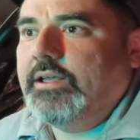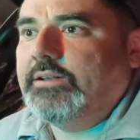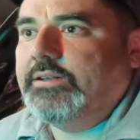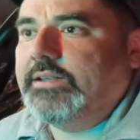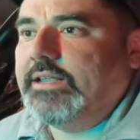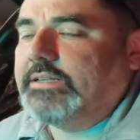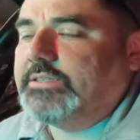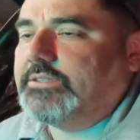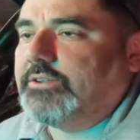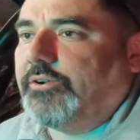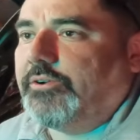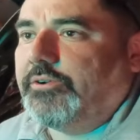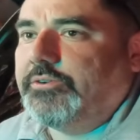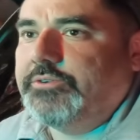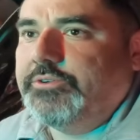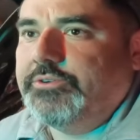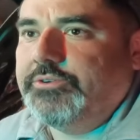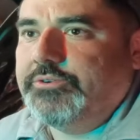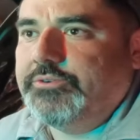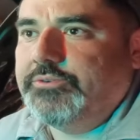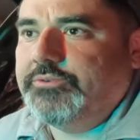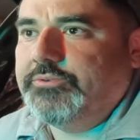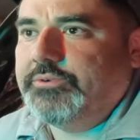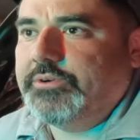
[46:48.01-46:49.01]
That's all
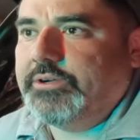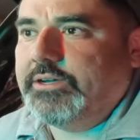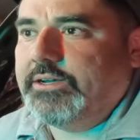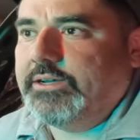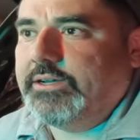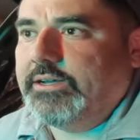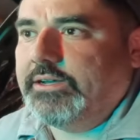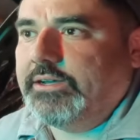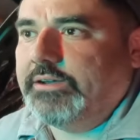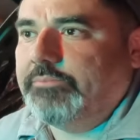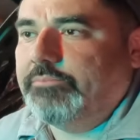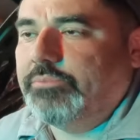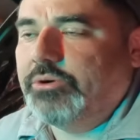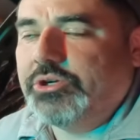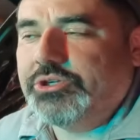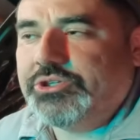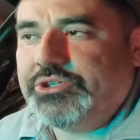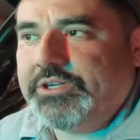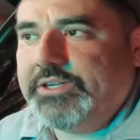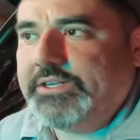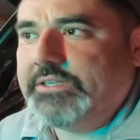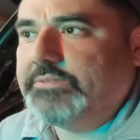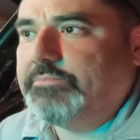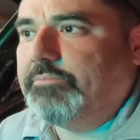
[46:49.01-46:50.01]
new
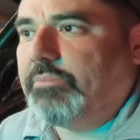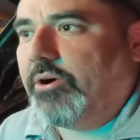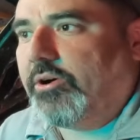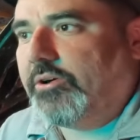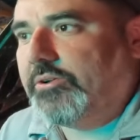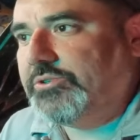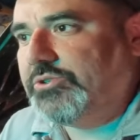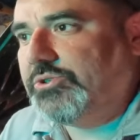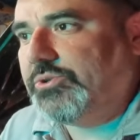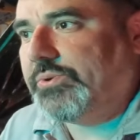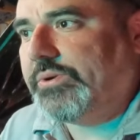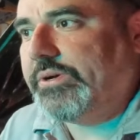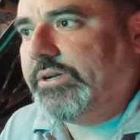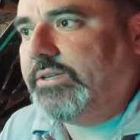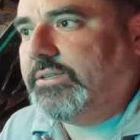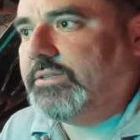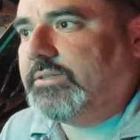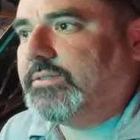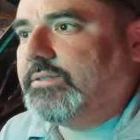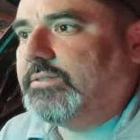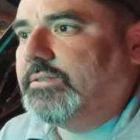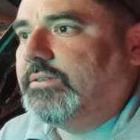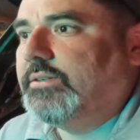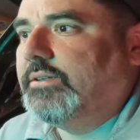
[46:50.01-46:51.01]
bushings, ball
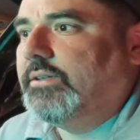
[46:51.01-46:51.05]
joints,